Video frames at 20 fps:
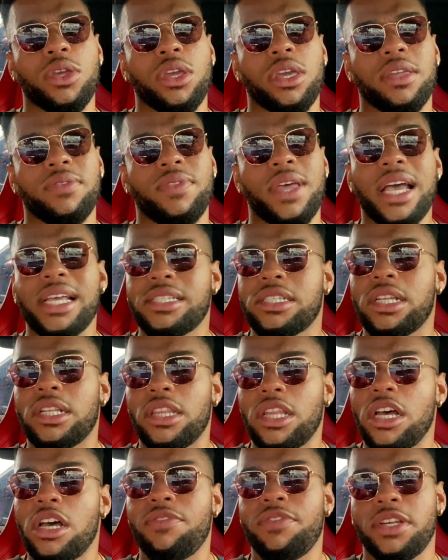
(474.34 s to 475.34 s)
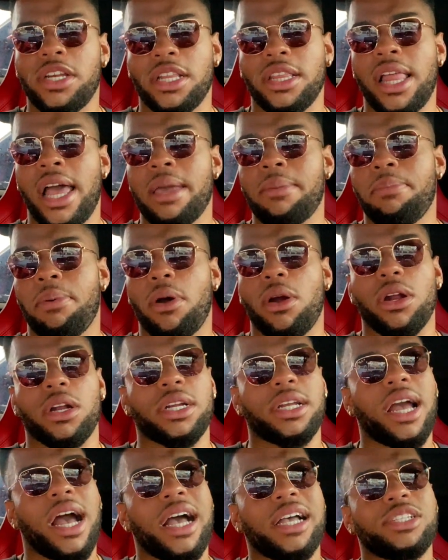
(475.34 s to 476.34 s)
That's the love and the light part.
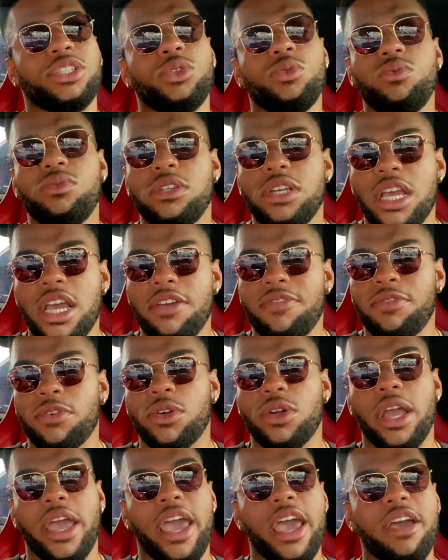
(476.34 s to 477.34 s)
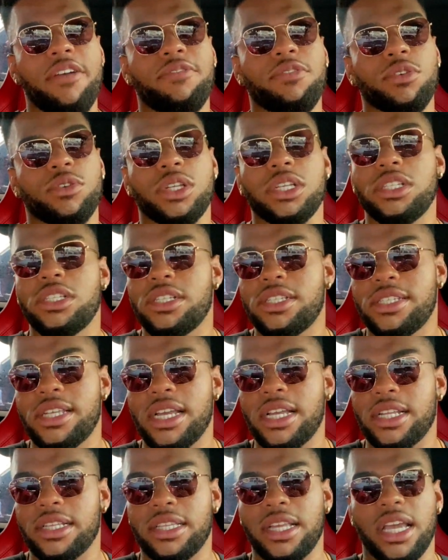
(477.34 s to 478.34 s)
Guys, you never, ever, this is the
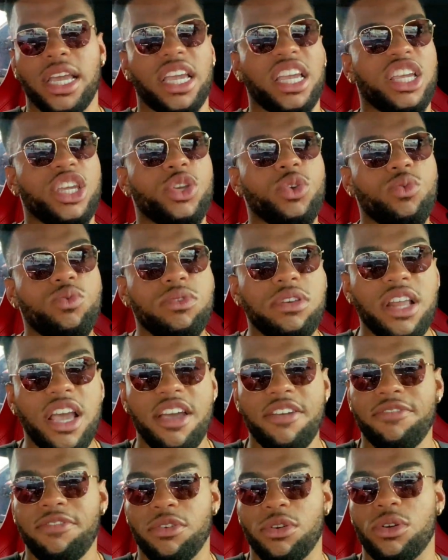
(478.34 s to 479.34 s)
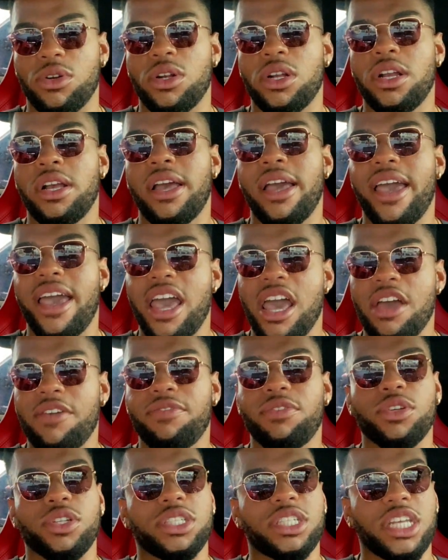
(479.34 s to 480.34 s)
second thing, you never,
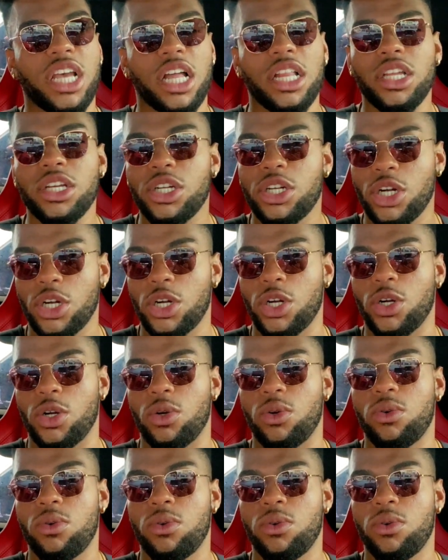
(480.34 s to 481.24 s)
ever tell a girl